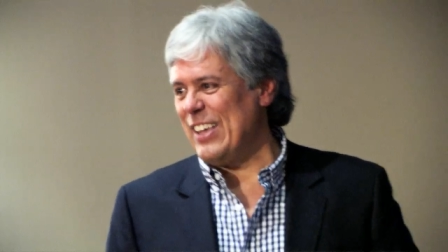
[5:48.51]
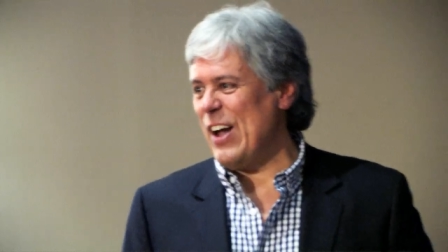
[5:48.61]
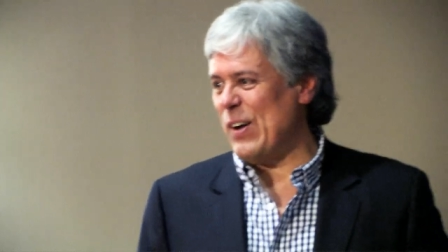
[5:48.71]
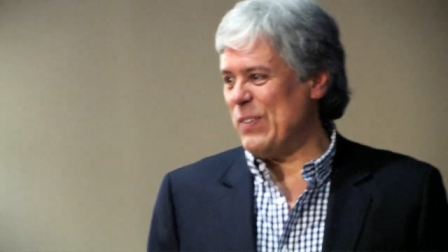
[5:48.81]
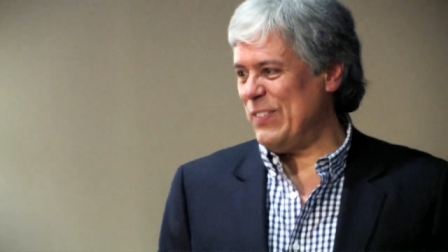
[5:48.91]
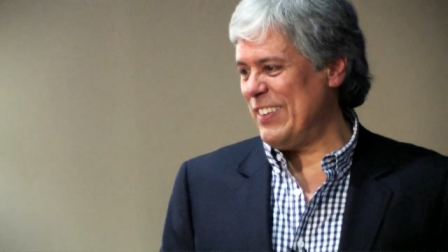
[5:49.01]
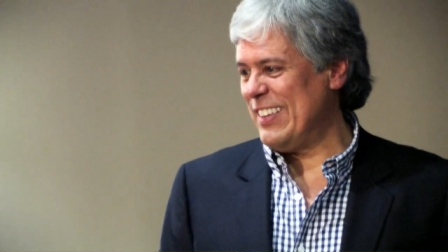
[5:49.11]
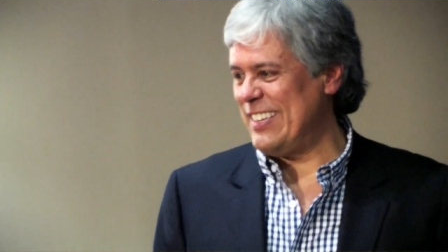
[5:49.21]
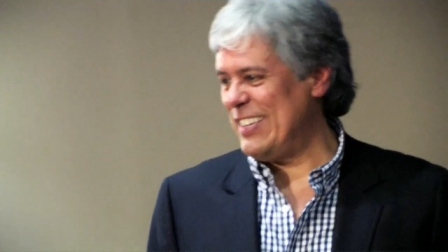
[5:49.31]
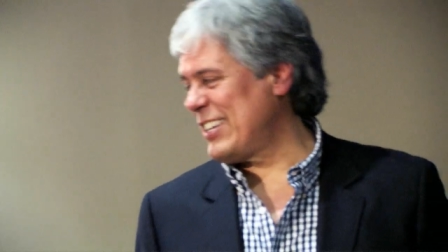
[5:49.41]
Yeah.
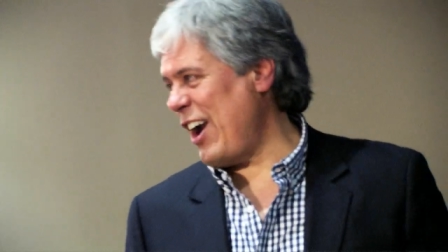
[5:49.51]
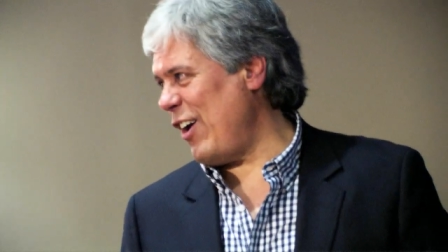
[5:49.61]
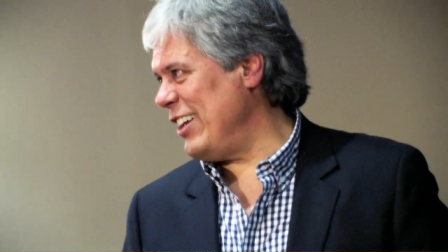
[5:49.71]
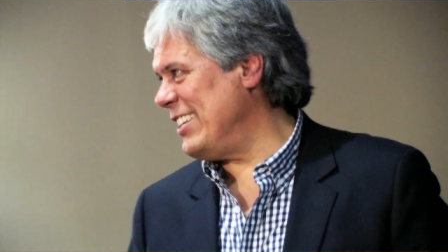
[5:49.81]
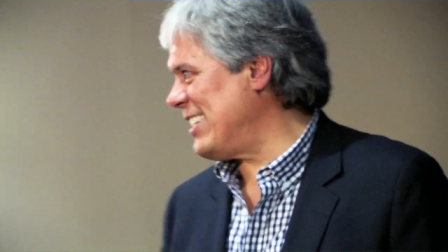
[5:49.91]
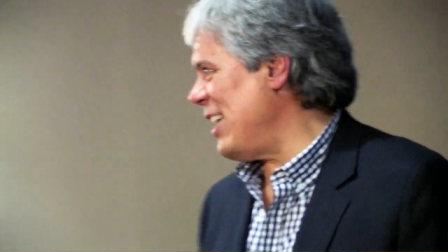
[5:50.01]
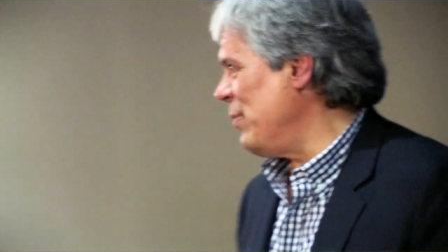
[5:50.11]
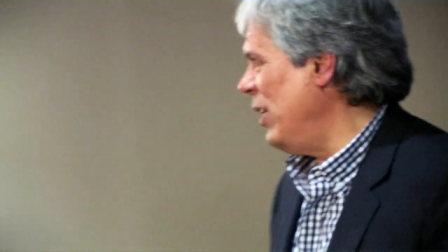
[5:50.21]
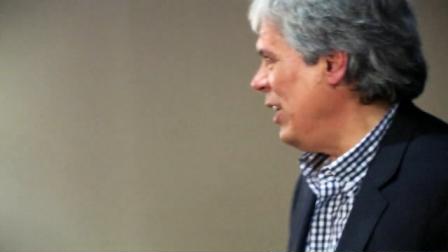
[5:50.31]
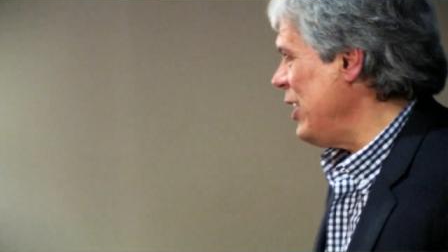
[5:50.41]
Kara had
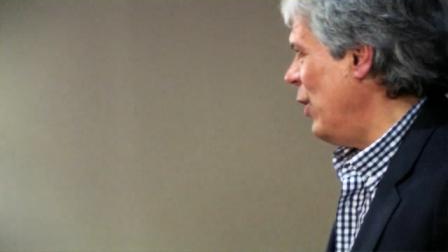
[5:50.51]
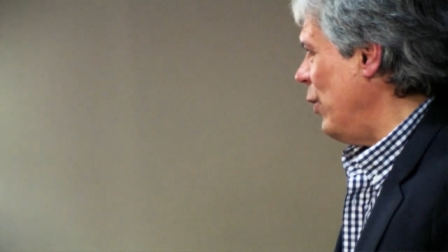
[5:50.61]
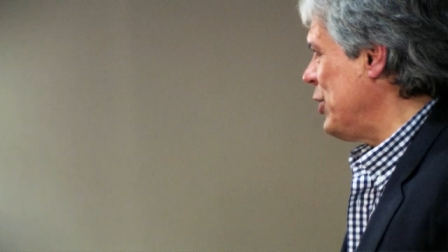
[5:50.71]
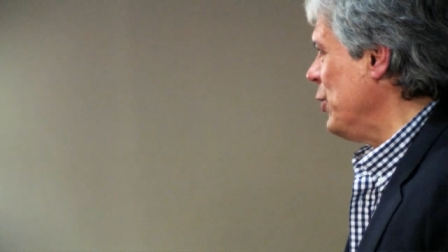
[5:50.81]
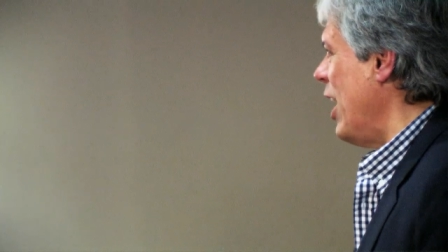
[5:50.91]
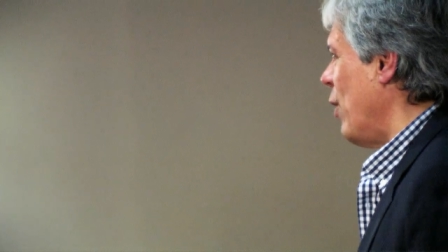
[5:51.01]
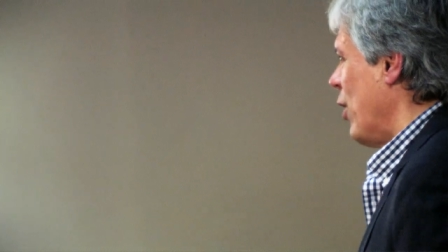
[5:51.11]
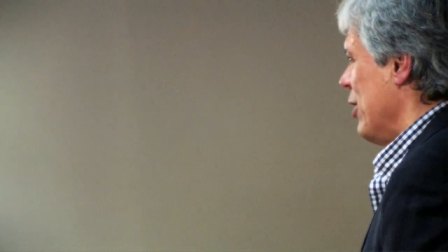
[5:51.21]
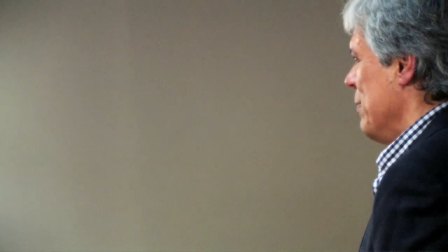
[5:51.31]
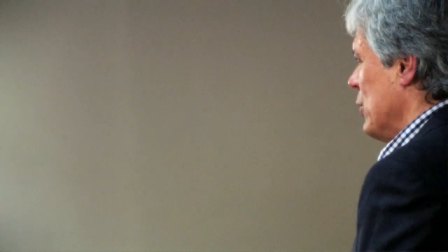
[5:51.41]
said, well, do not
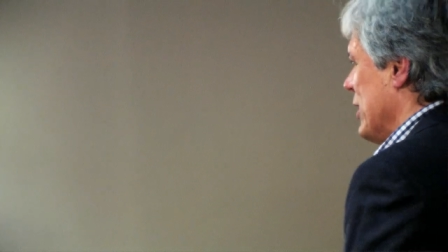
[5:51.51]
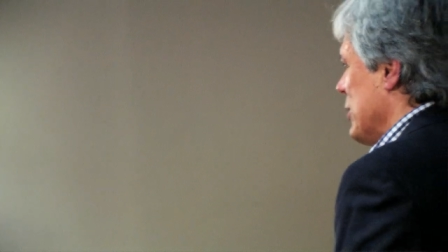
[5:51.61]
order the most